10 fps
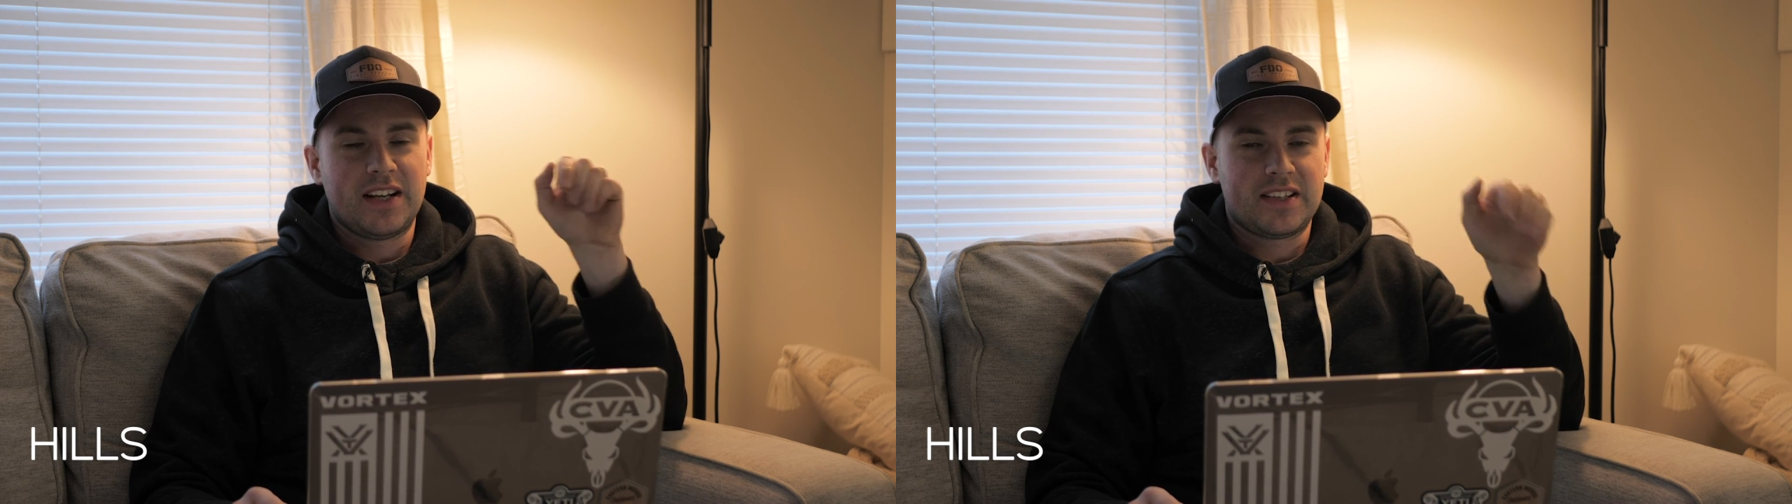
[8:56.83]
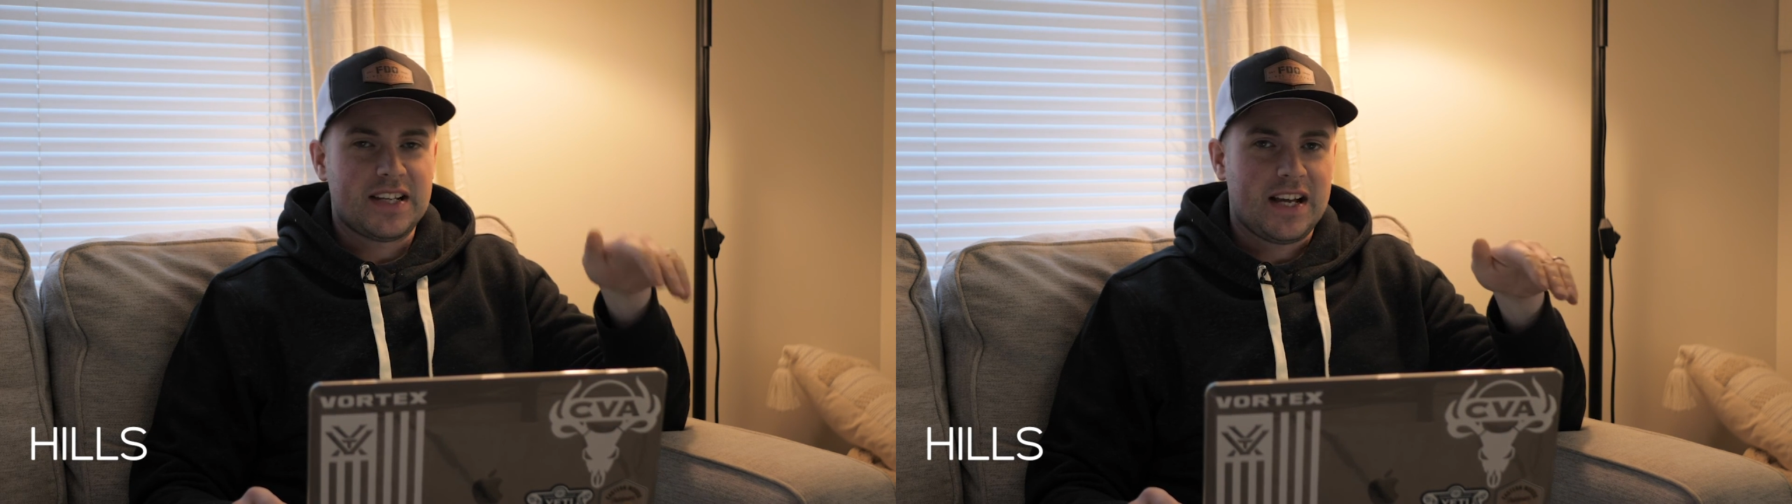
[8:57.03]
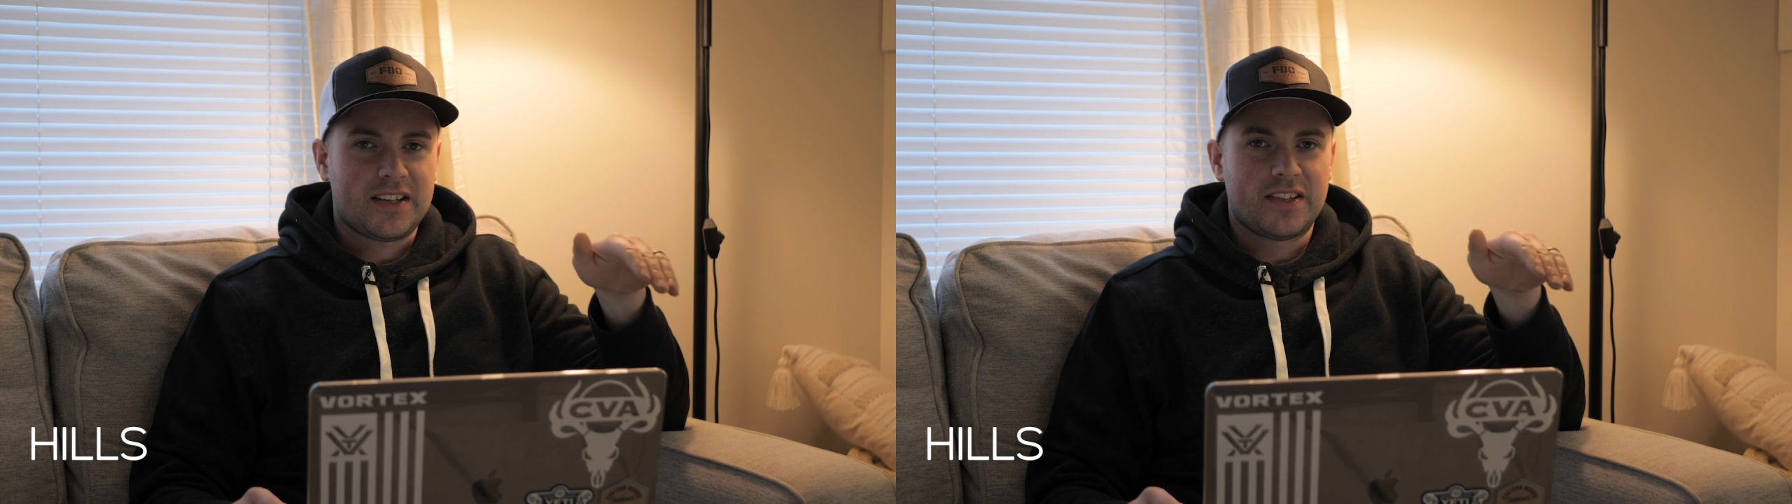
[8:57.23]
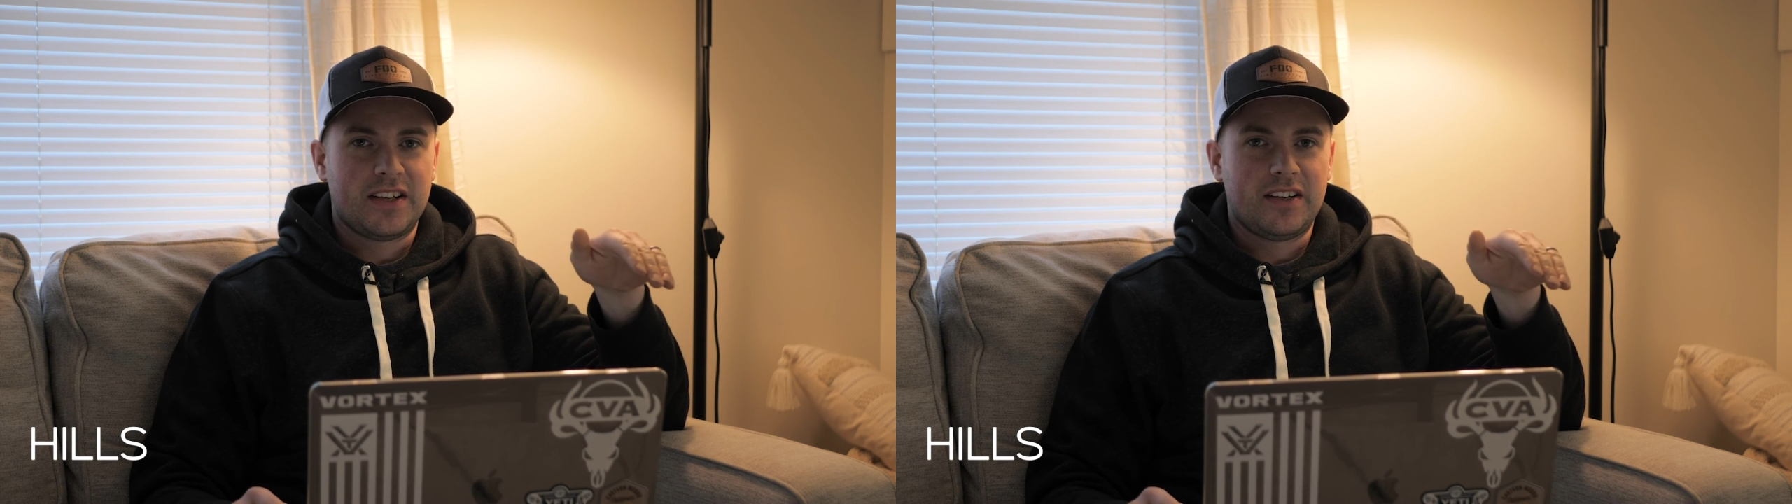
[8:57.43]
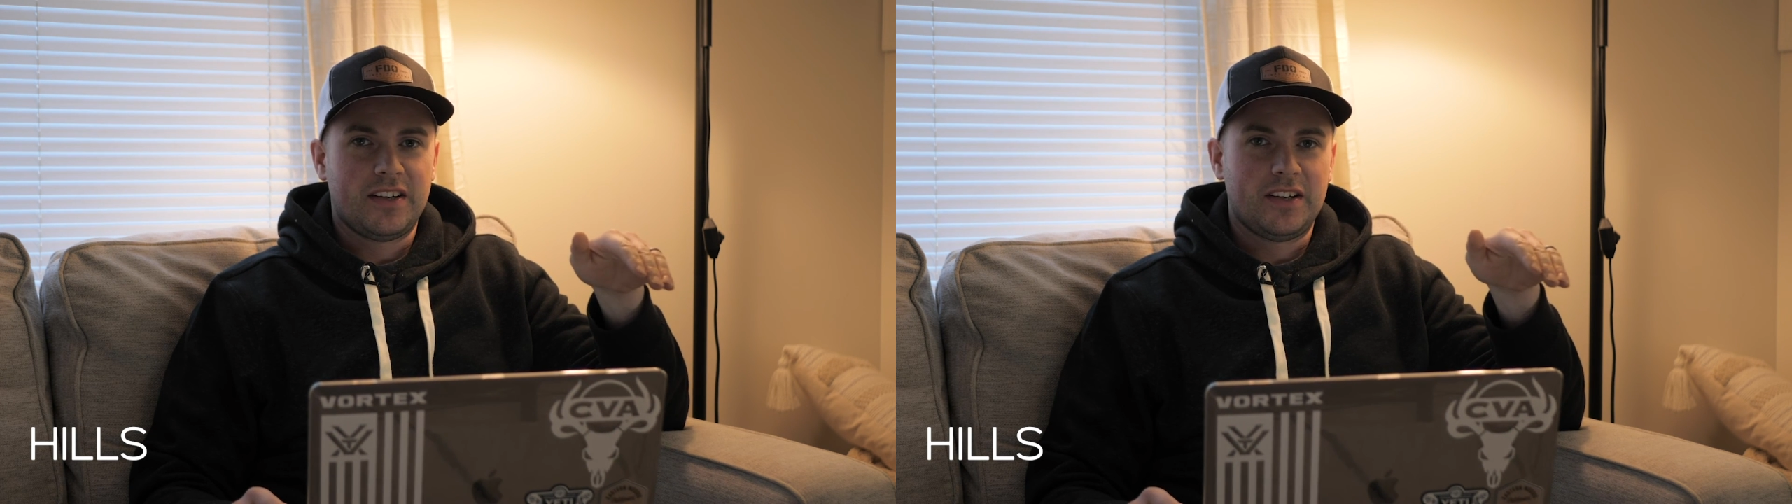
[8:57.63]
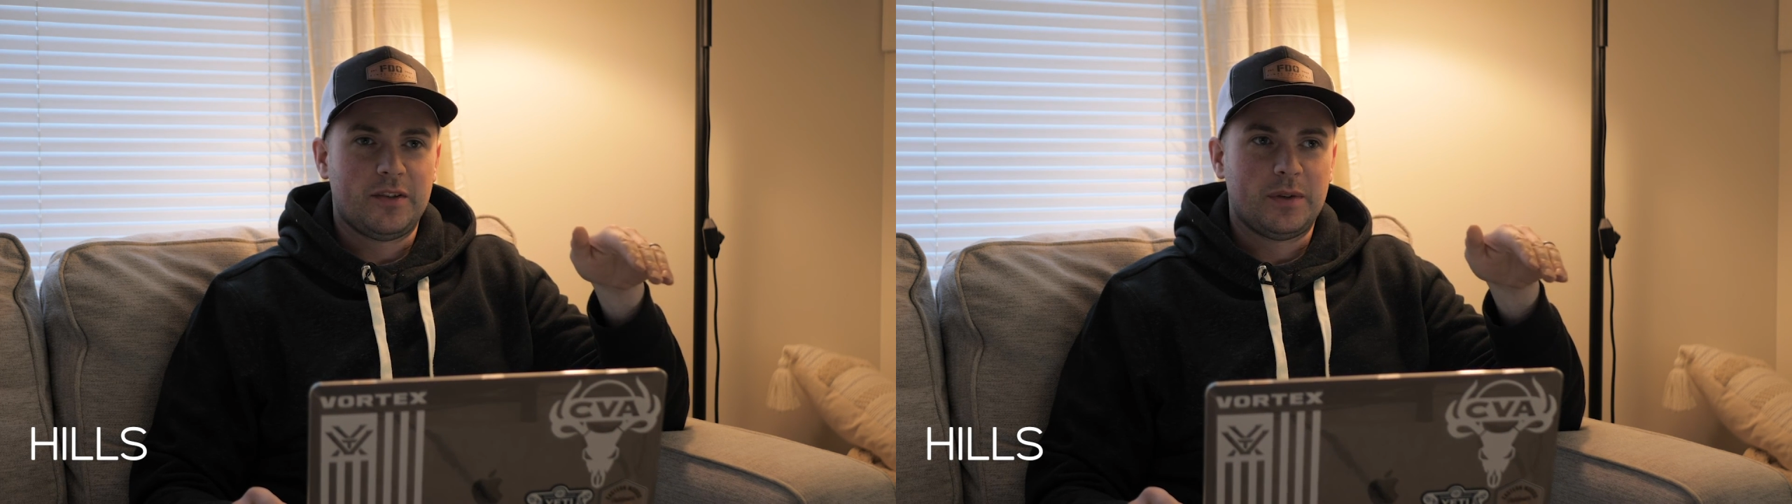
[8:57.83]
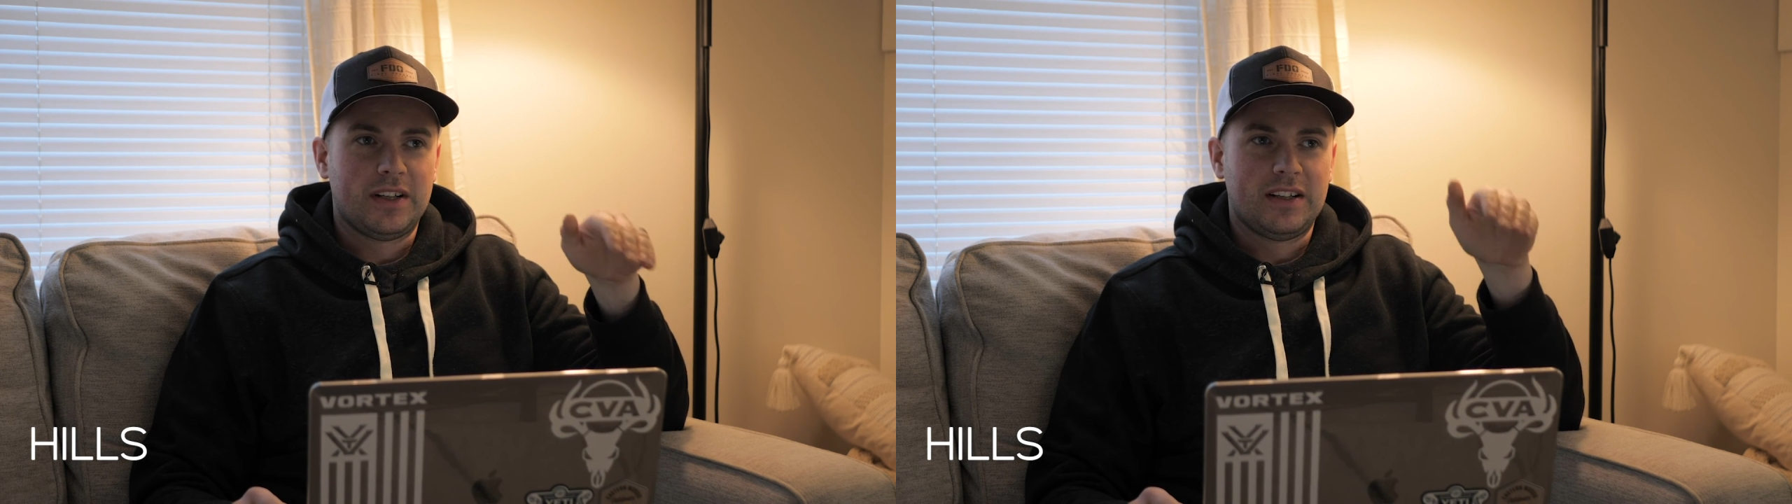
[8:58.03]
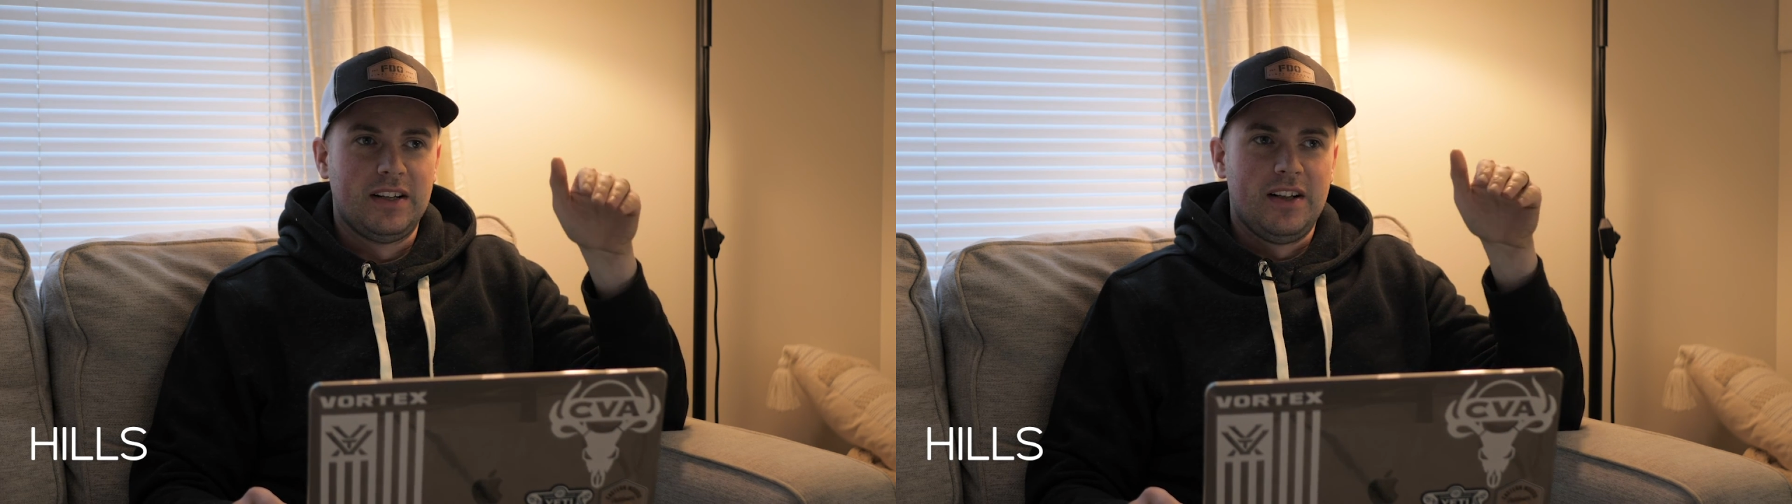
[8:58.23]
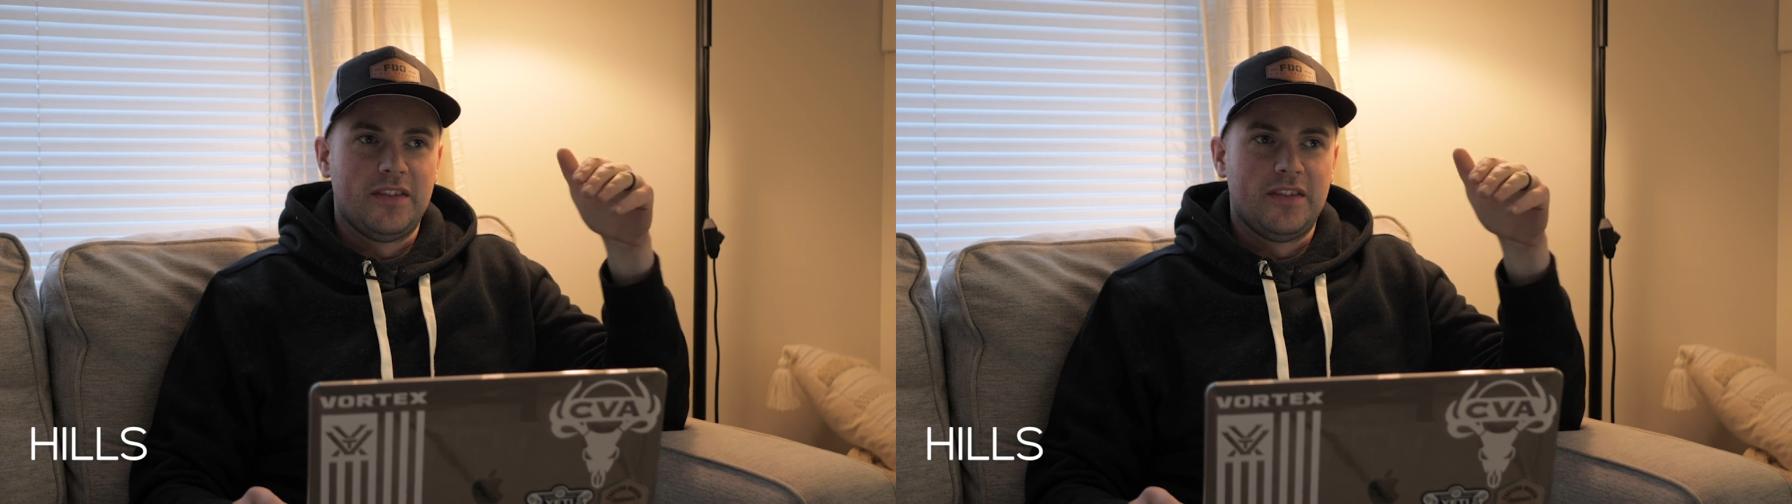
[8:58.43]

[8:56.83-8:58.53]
exact scenario where